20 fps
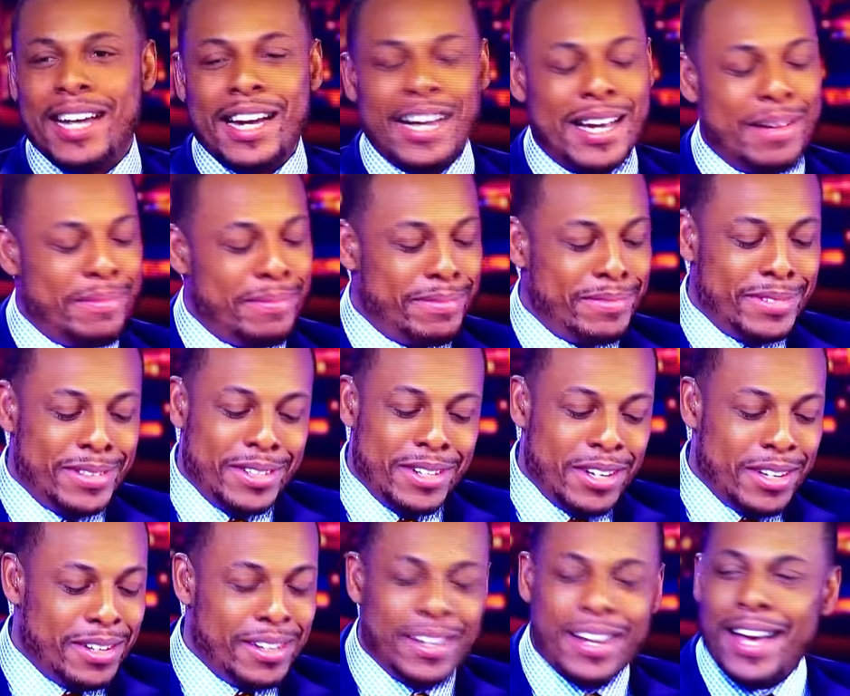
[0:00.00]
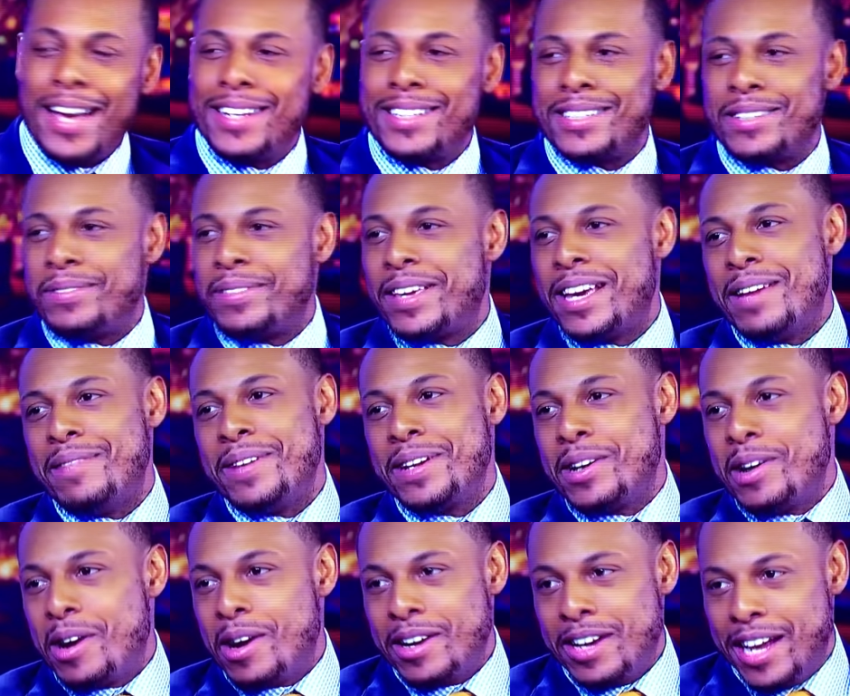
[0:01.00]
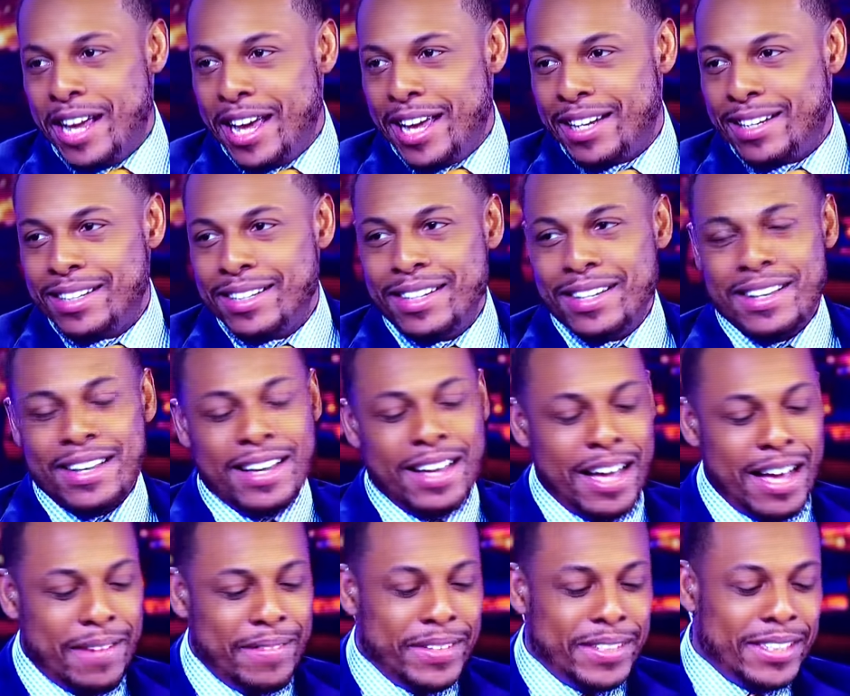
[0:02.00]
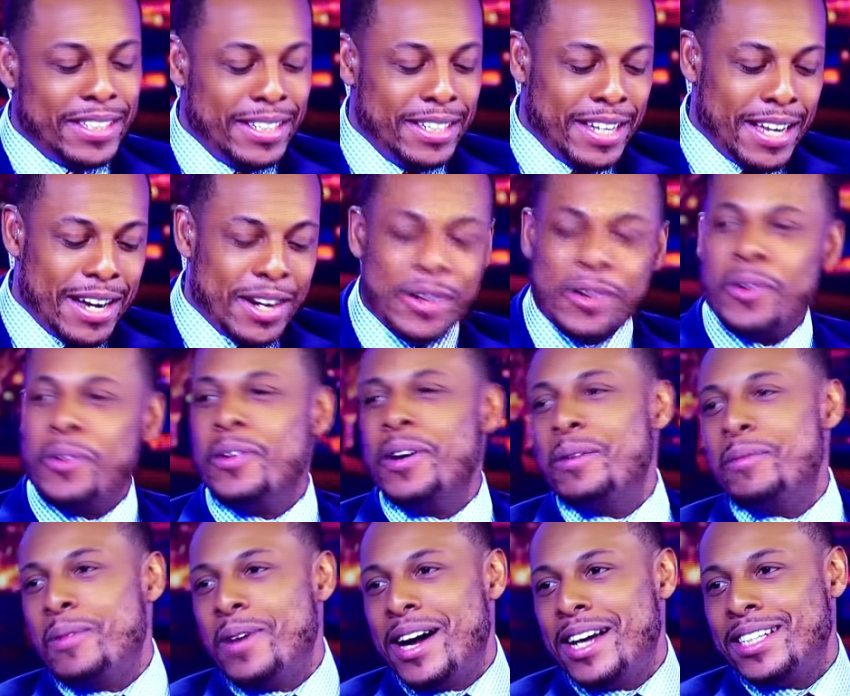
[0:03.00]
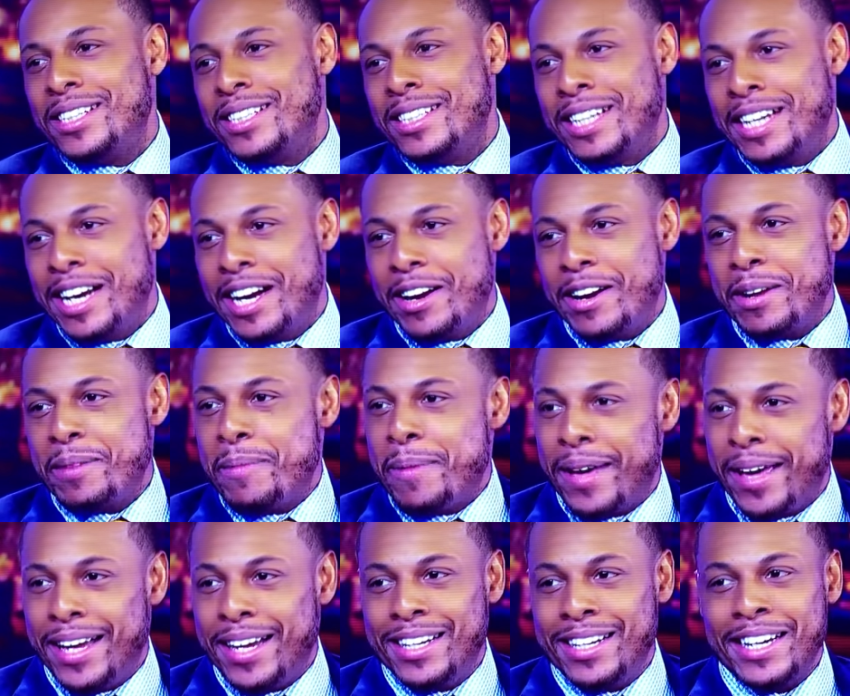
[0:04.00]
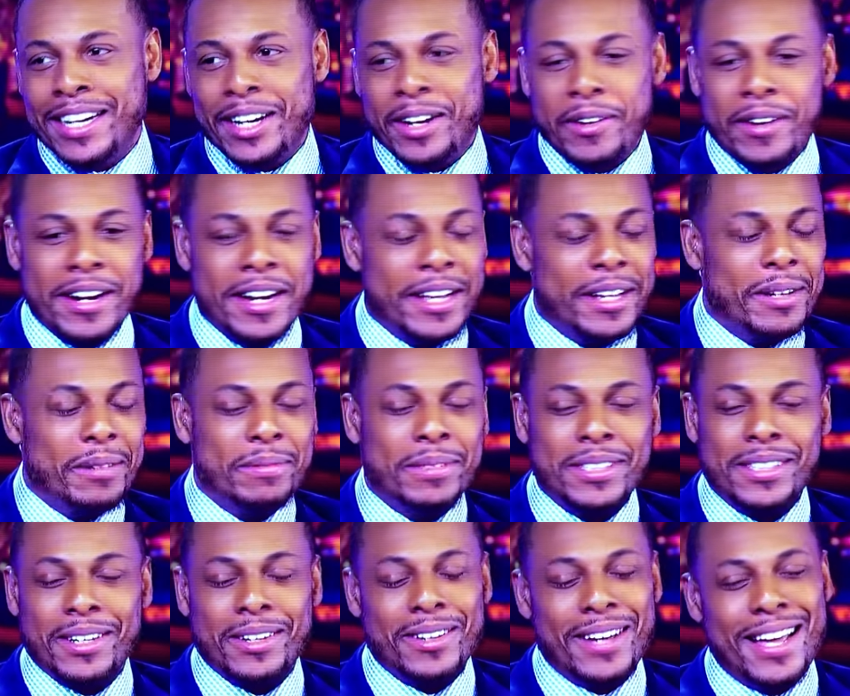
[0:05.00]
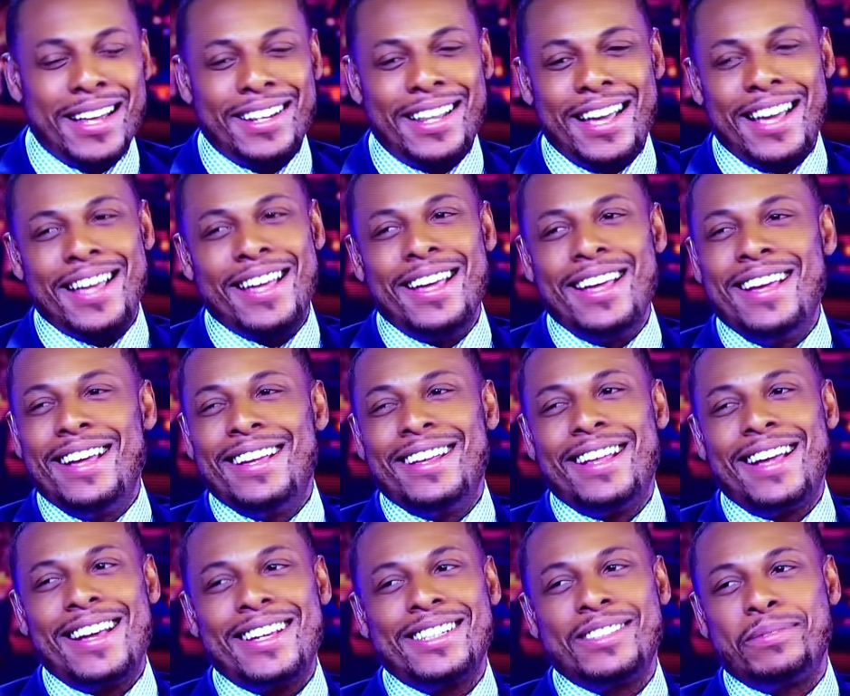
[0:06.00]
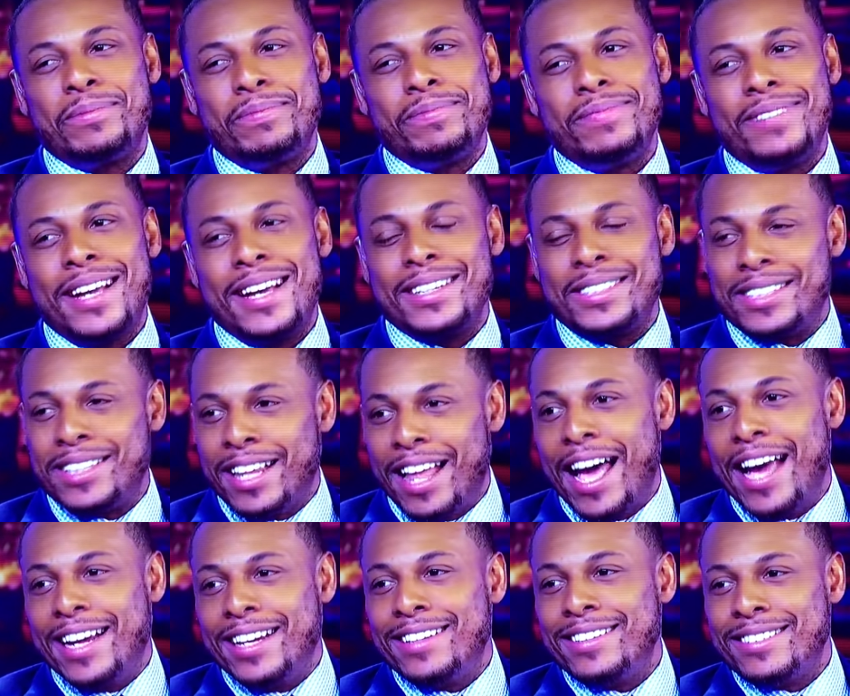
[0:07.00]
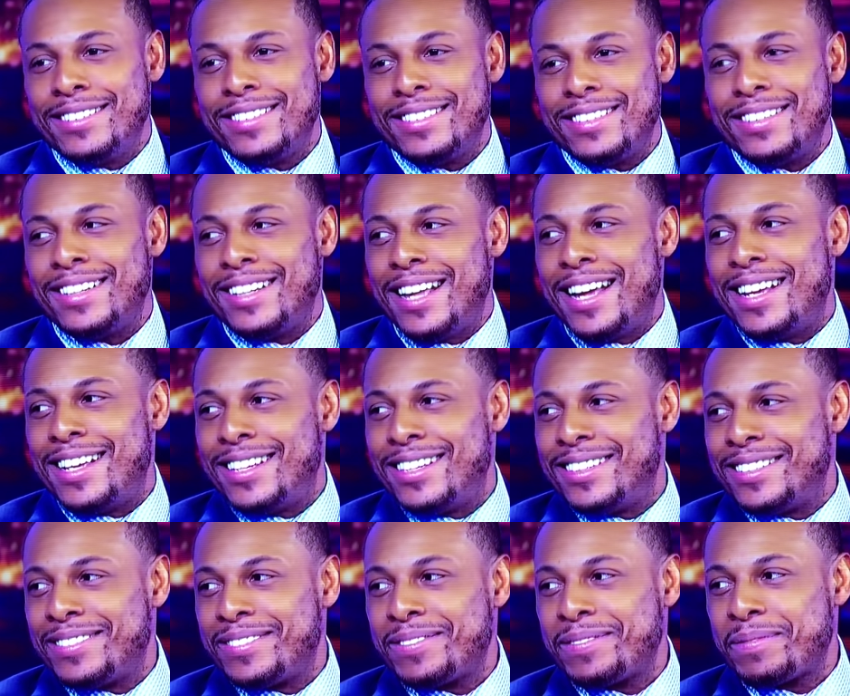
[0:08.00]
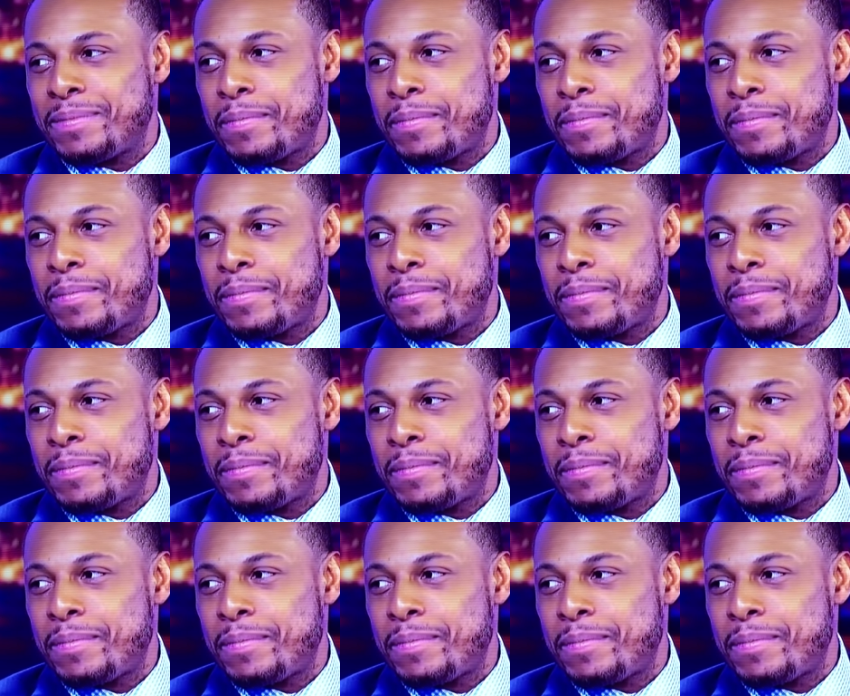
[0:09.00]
time. You know, the likes of Kevin Garnett, obviously. I grew up watching Gary Payton, hearing him. So I, that, that's that's light. Could you even that's, hear